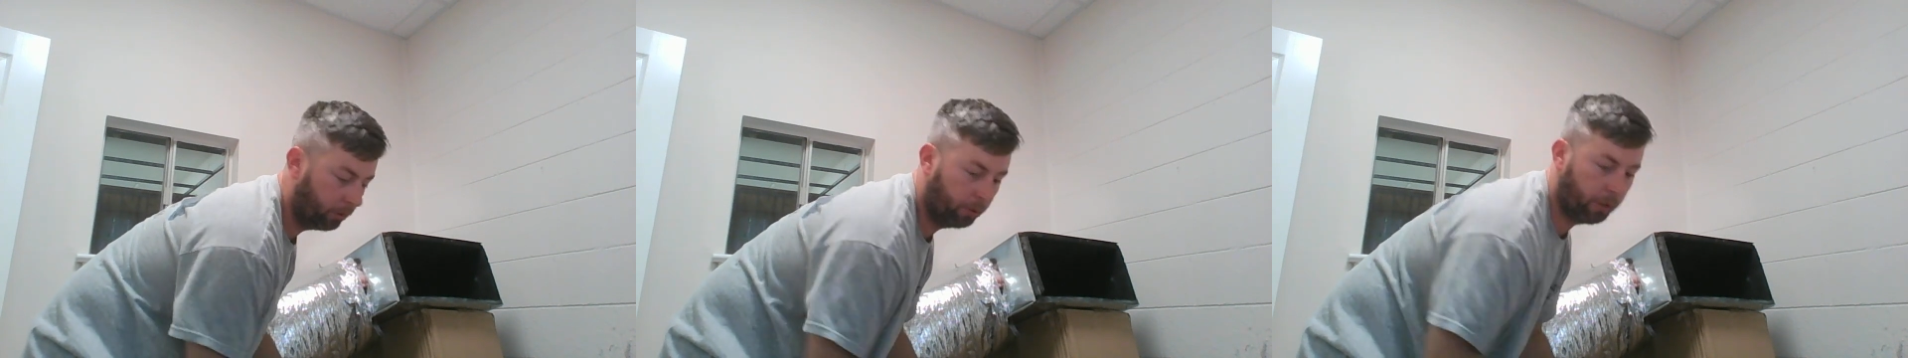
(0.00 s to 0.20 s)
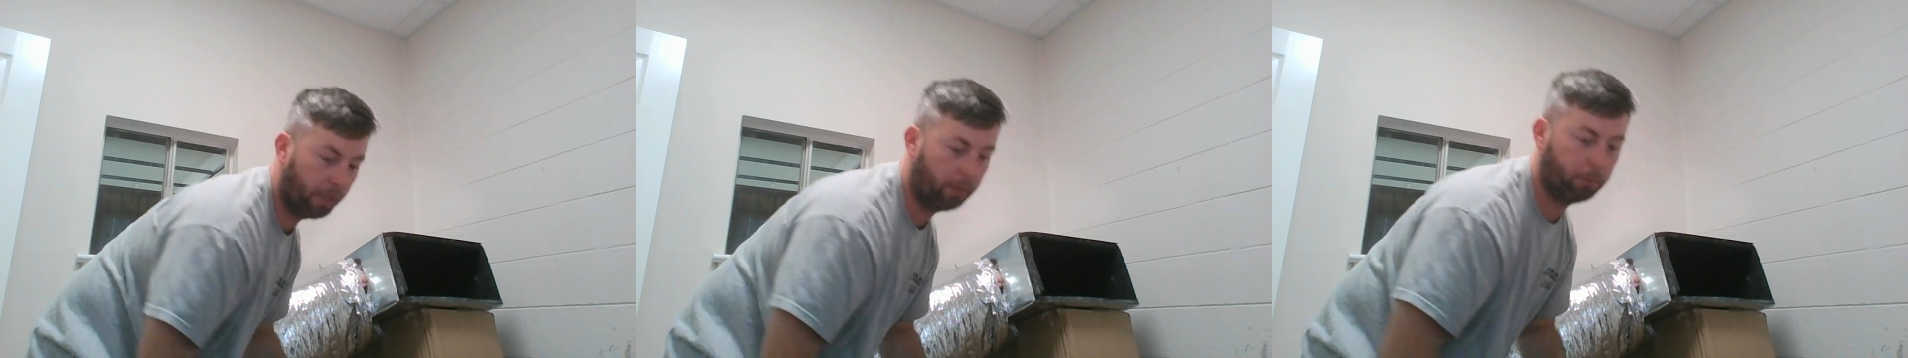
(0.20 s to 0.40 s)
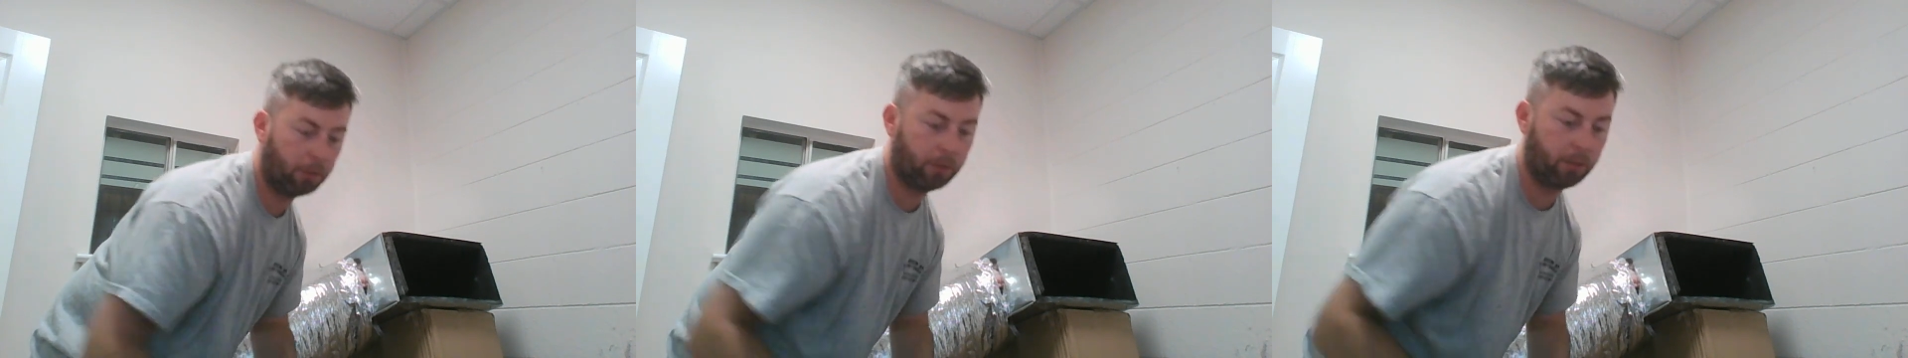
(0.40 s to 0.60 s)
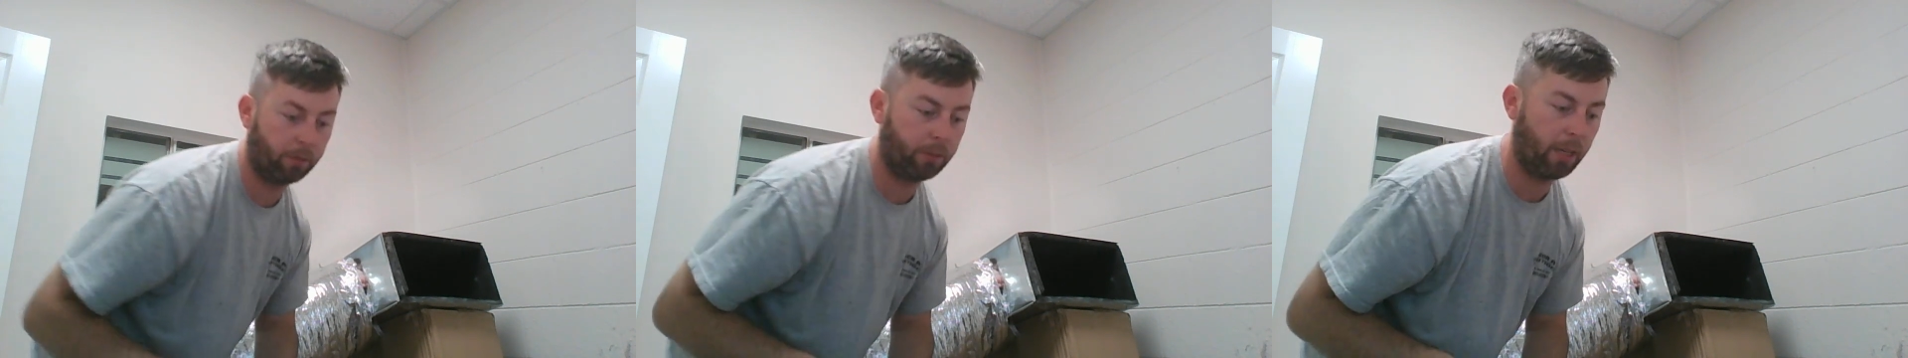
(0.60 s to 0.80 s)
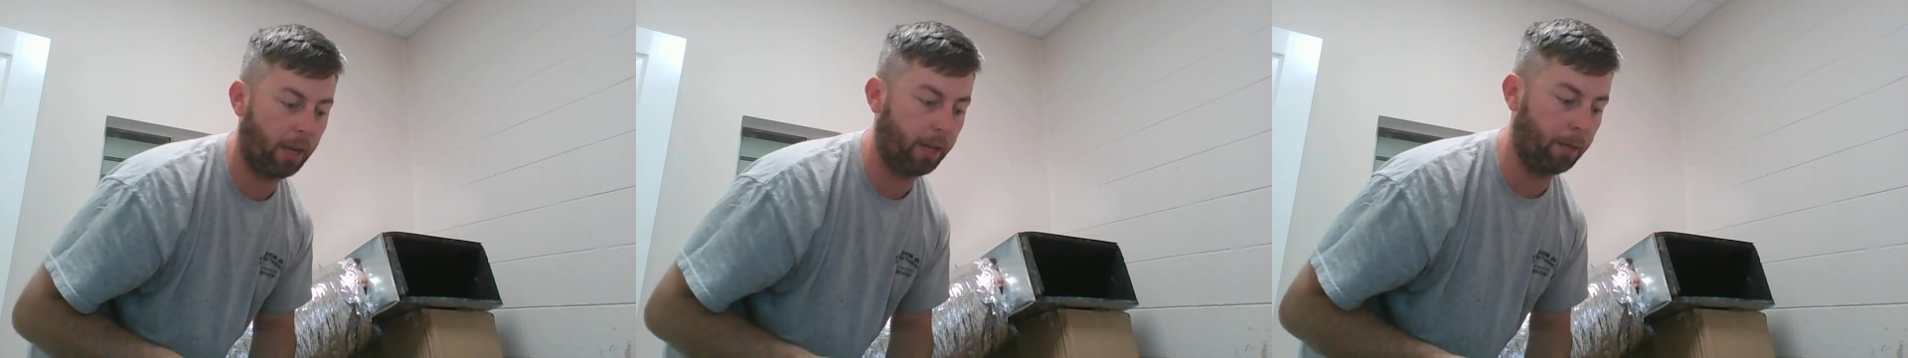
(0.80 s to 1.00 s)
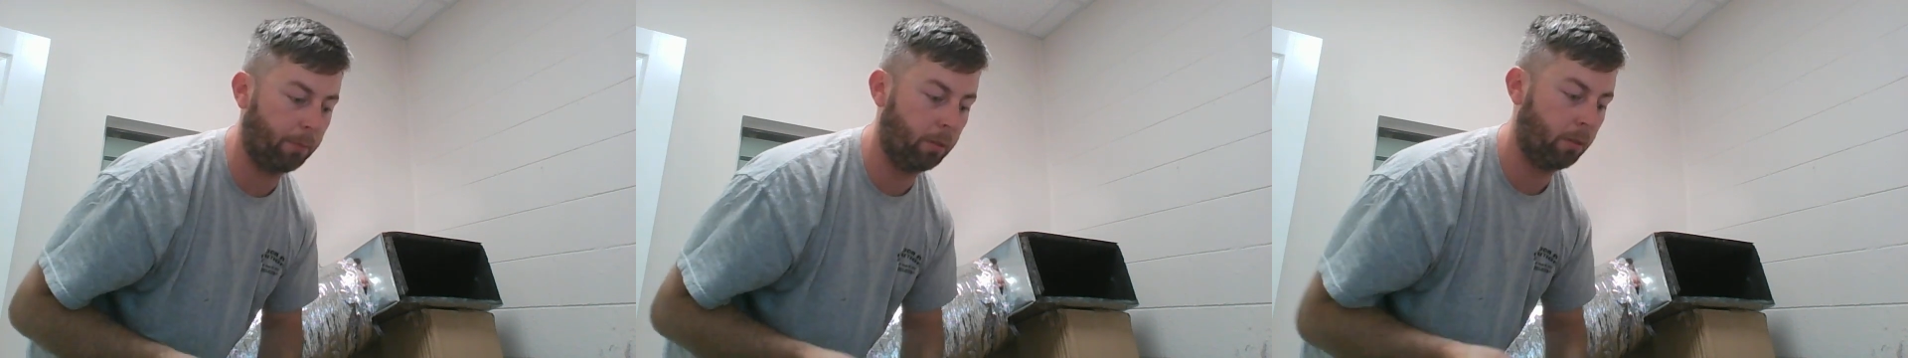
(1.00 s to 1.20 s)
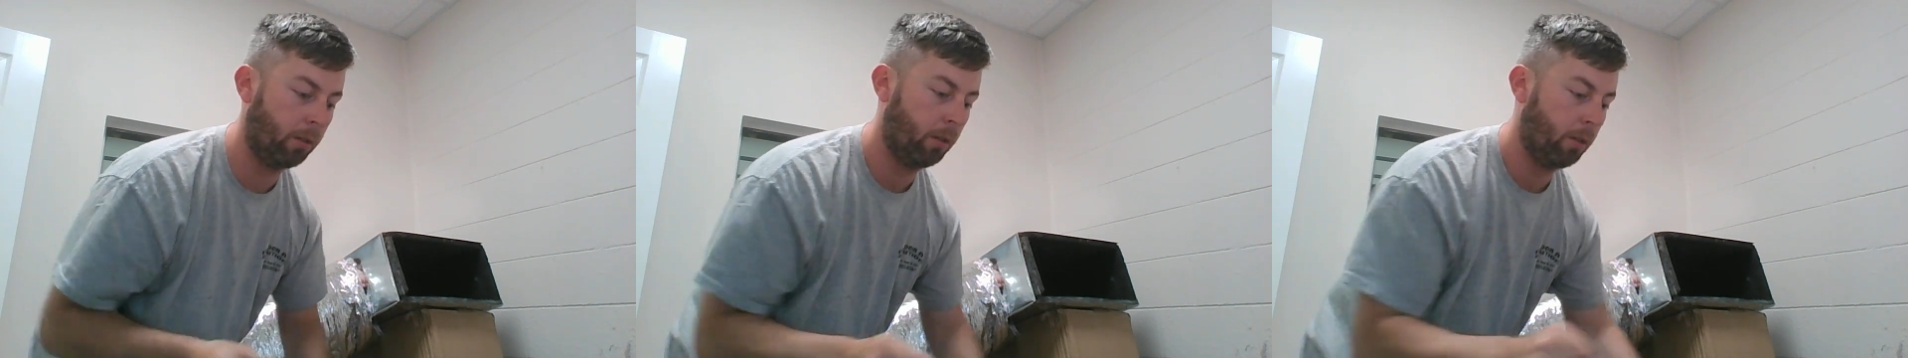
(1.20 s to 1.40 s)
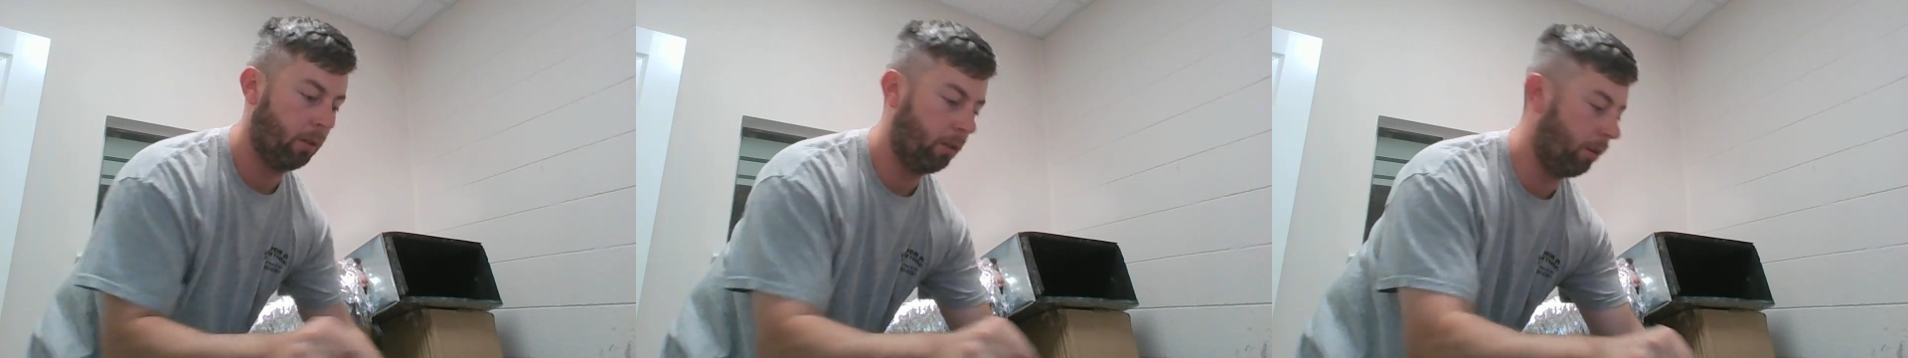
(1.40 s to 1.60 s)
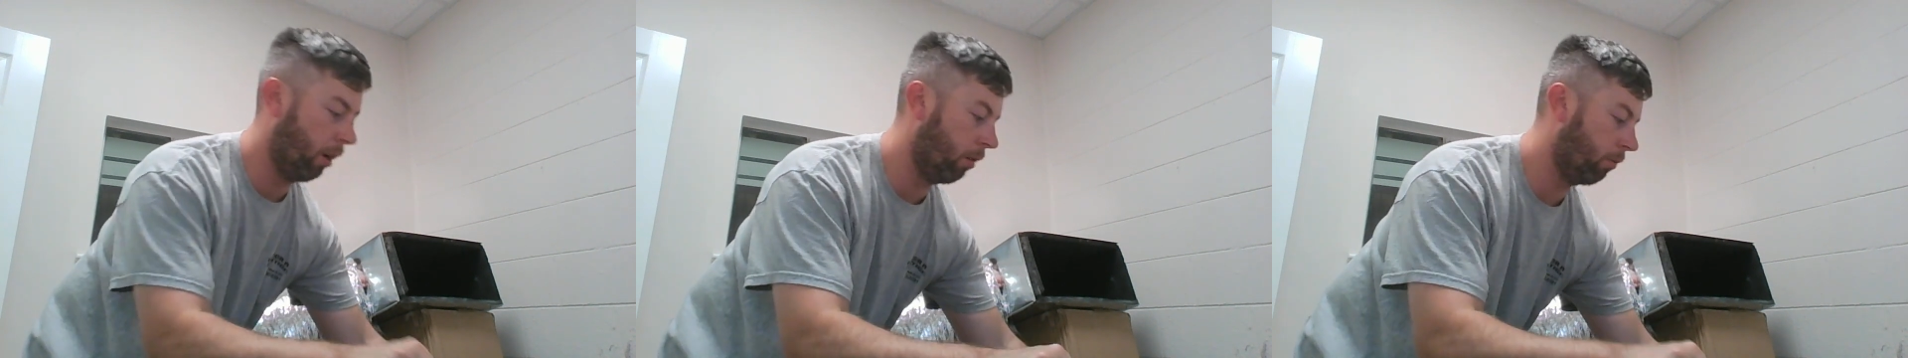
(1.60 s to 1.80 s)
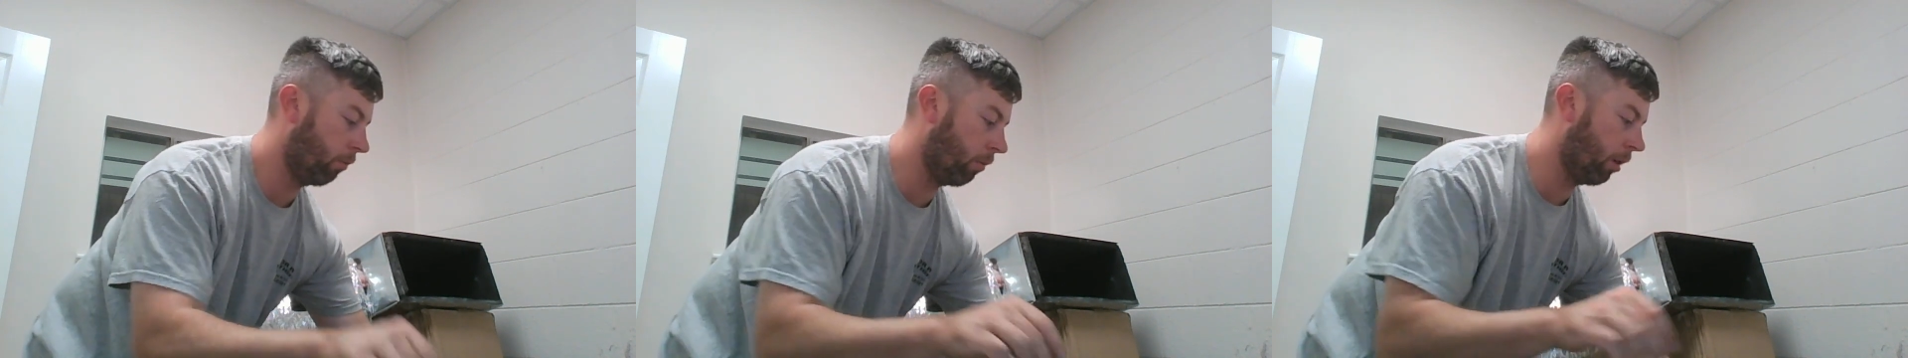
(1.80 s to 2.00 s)
segments of tape.
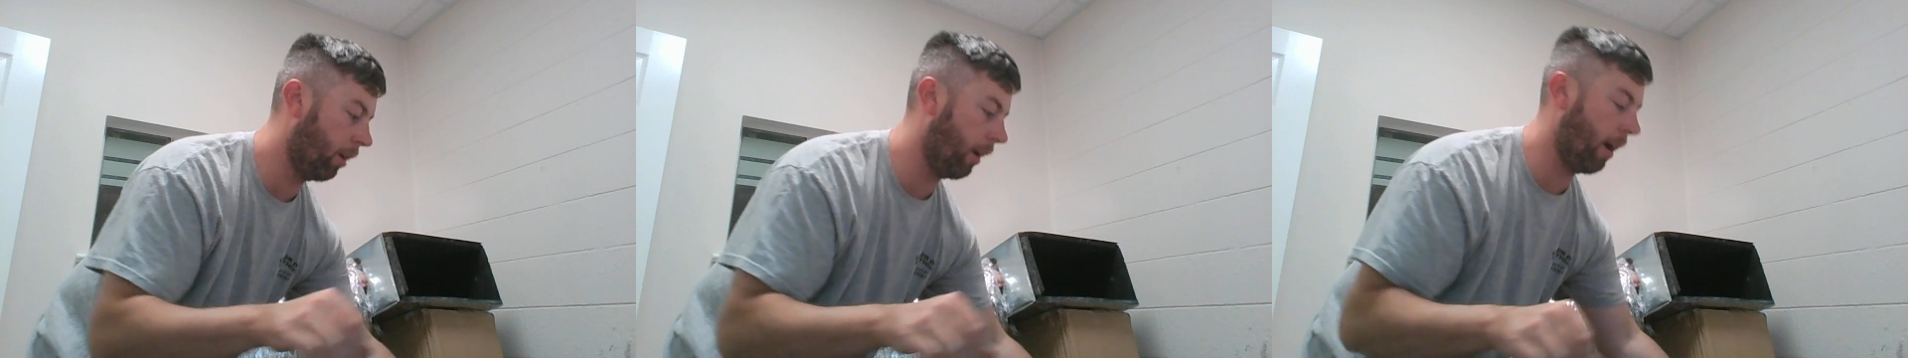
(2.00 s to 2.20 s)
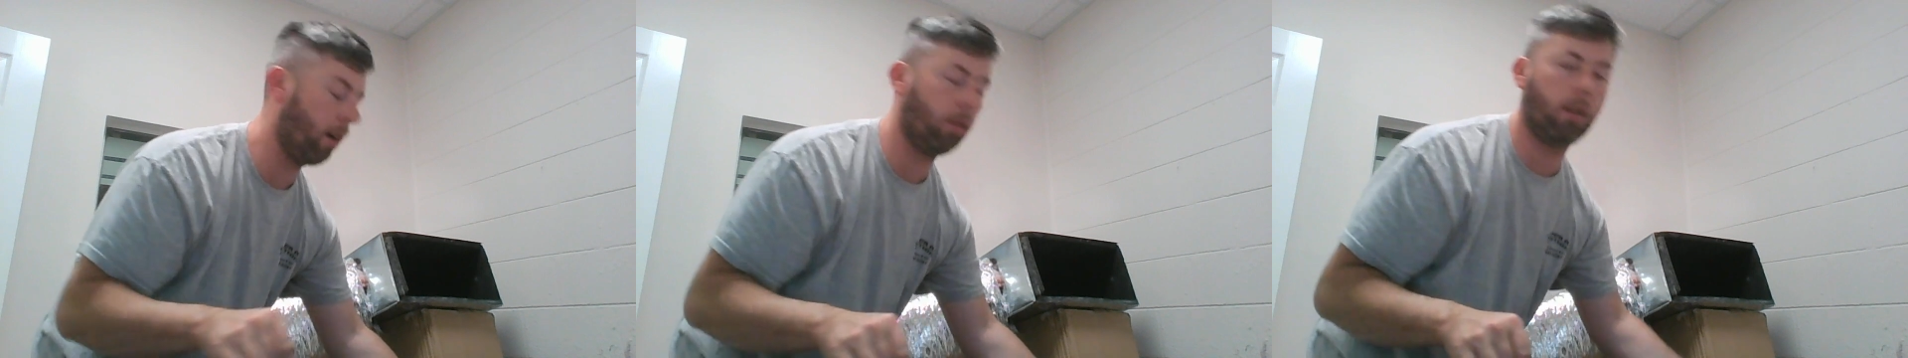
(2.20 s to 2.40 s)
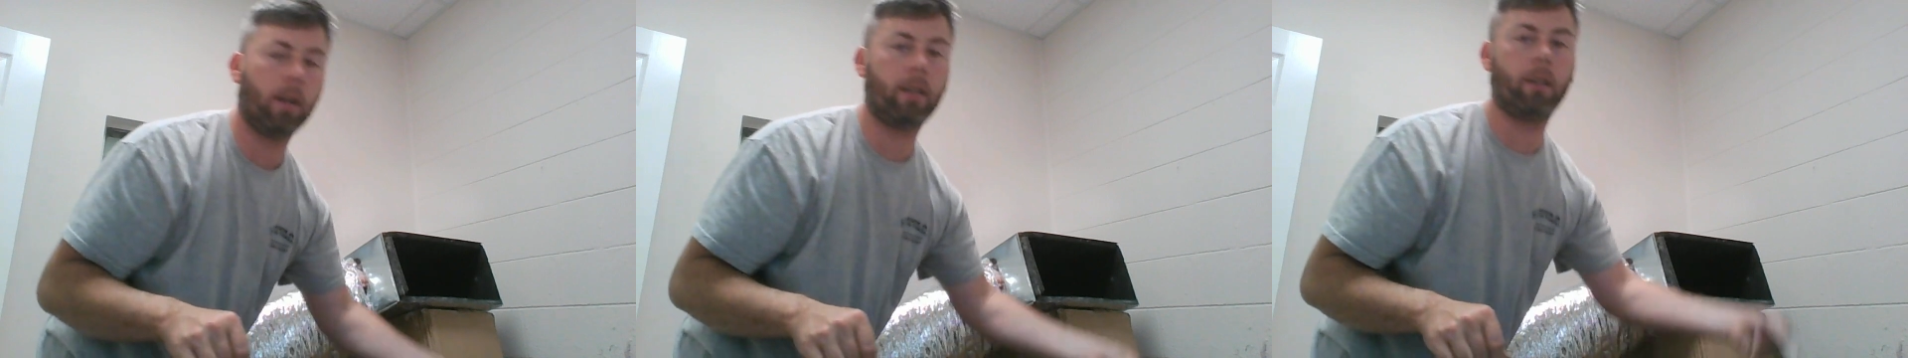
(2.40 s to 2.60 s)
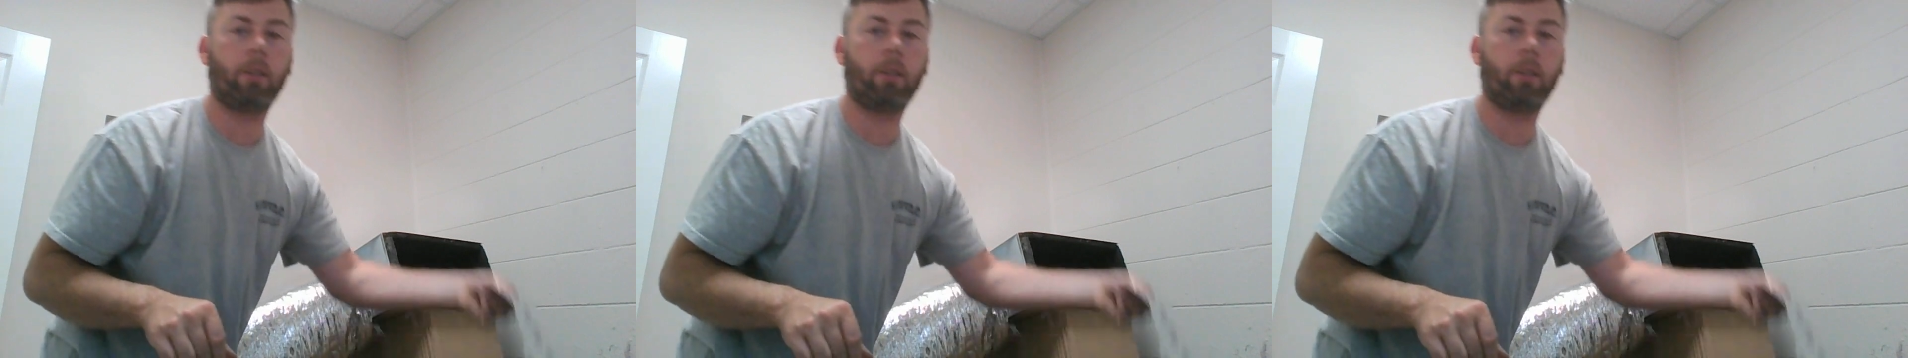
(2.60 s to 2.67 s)
Don't run out like a